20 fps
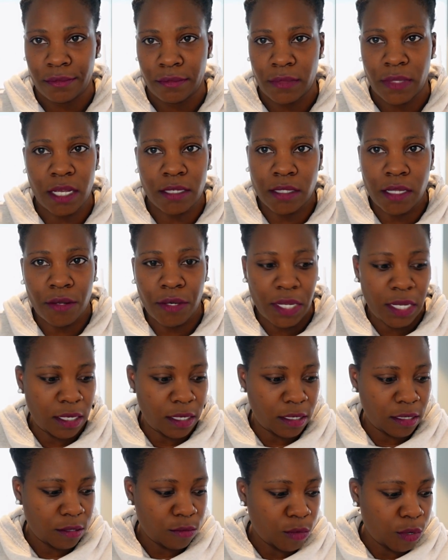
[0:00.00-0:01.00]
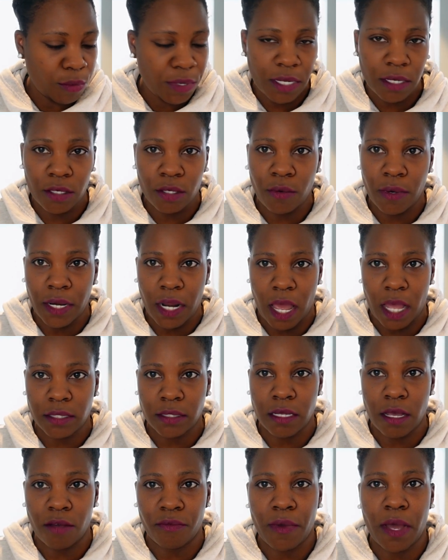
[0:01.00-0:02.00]
There's no need when we can do it
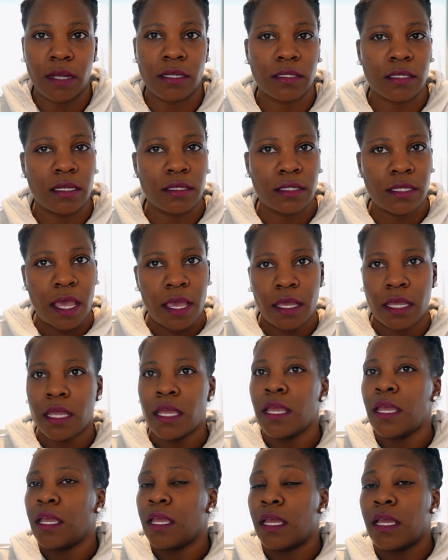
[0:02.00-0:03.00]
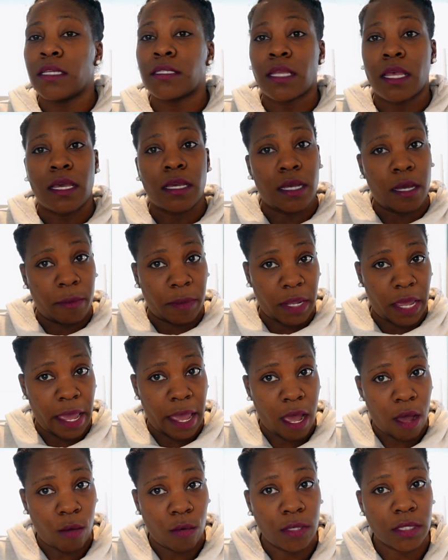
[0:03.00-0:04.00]
ourselves. All it's going to take is a couple of
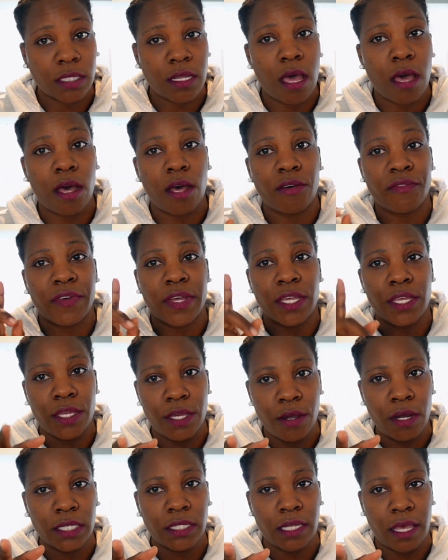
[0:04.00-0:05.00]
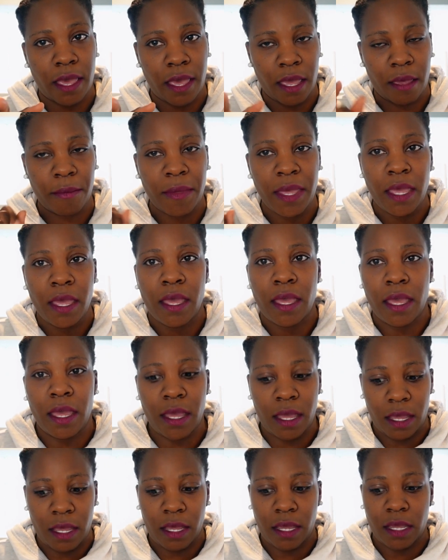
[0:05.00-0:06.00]
hours of your time
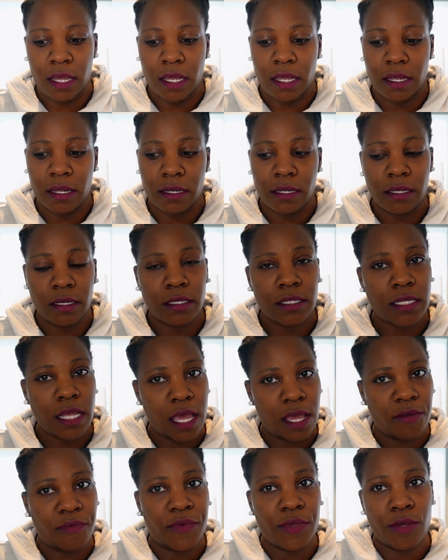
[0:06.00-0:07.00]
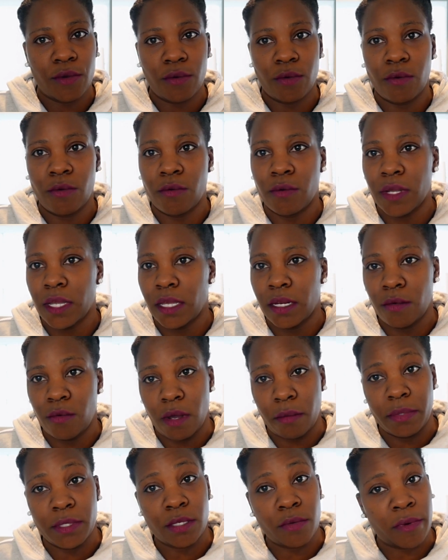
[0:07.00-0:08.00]
and it'll save you
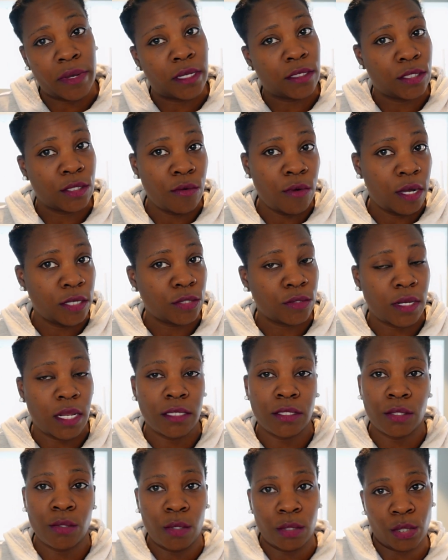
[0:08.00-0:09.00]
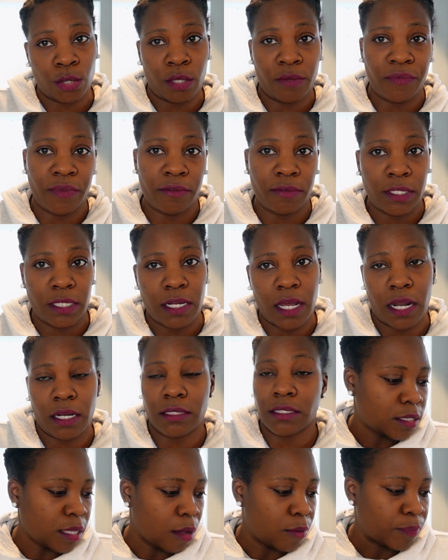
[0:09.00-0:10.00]
anywhere between $200 and
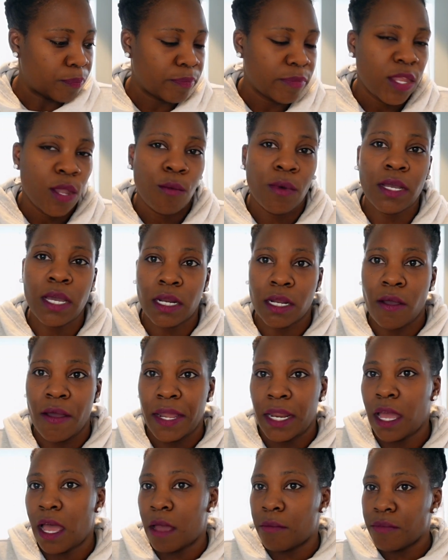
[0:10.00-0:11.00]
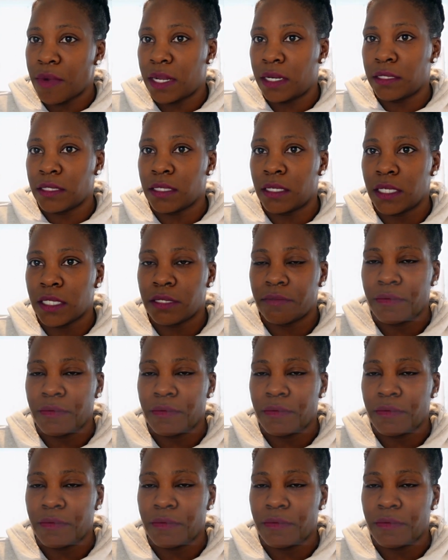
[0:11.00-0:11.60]
$250. So we're going to go ahead and hop right into this